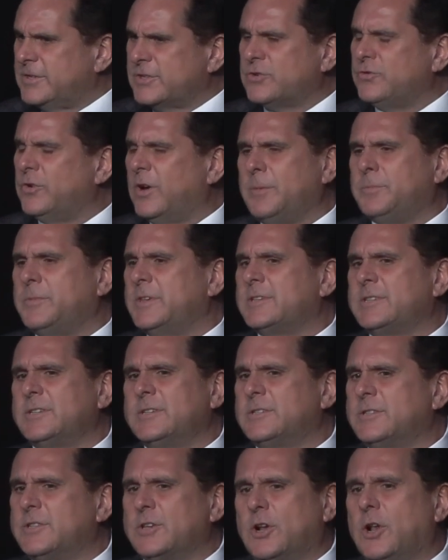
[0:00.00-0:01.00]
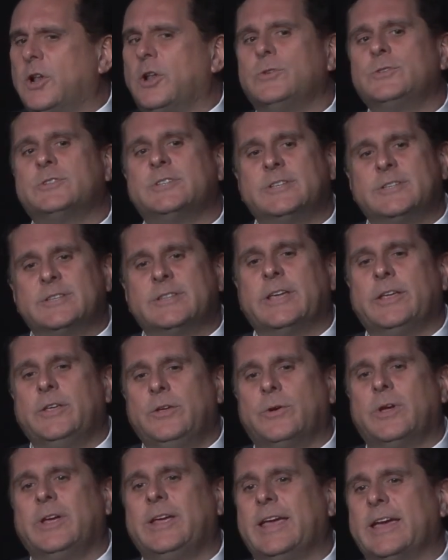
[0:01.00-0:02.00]
described this as the closest thing
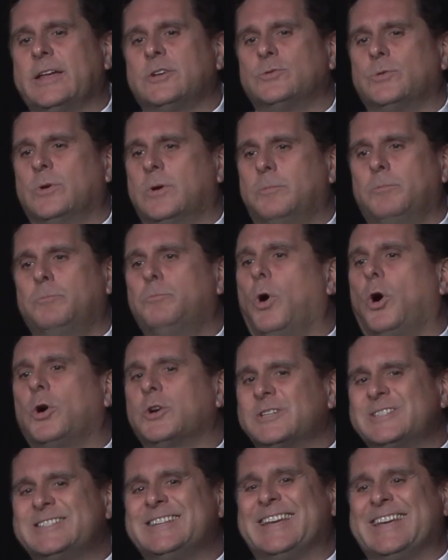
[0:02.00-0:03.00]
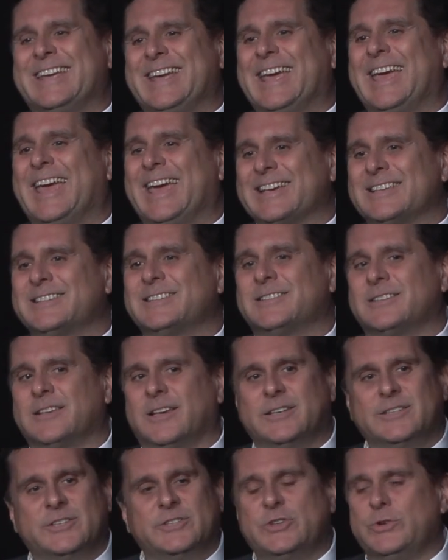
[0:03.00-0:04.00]
you can get to a box-ticking
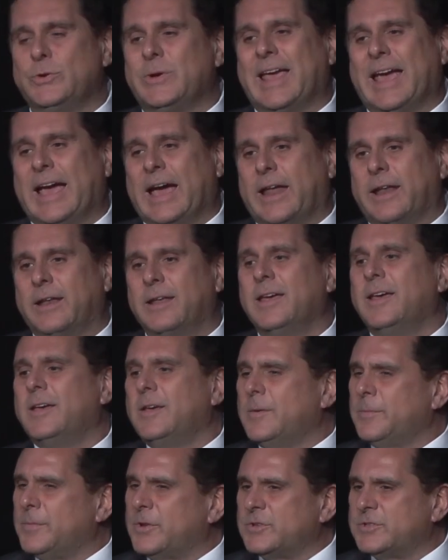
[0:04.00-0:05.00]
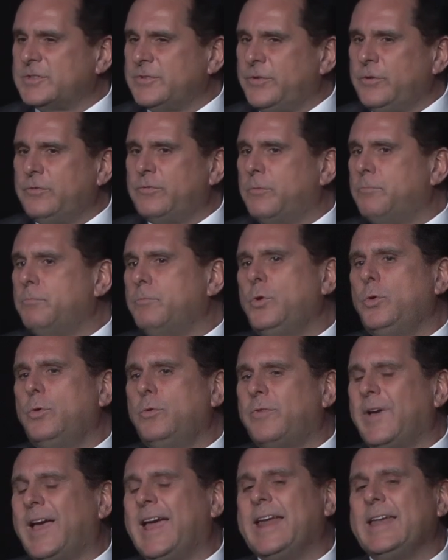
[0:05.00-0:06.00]
exercise as you can. Because if you
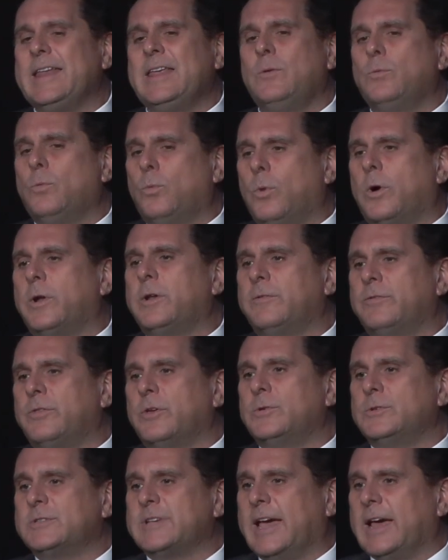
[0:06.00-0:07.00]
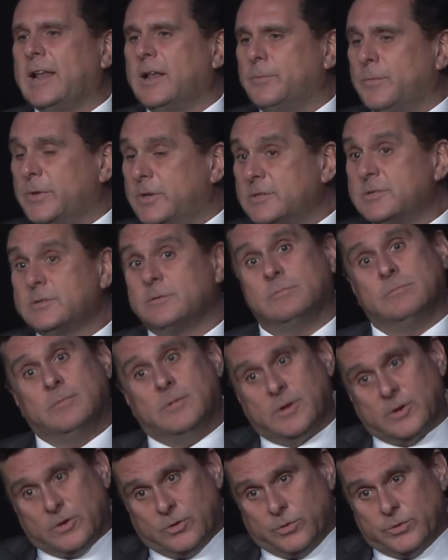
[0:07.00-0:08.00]
remove any one of those elements,
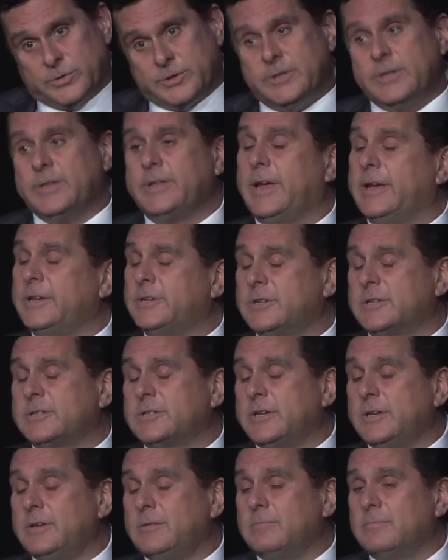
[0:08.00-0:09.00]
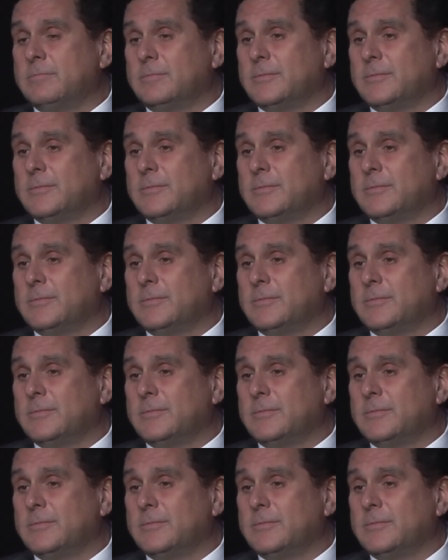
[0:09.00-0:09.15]
according to the HSE,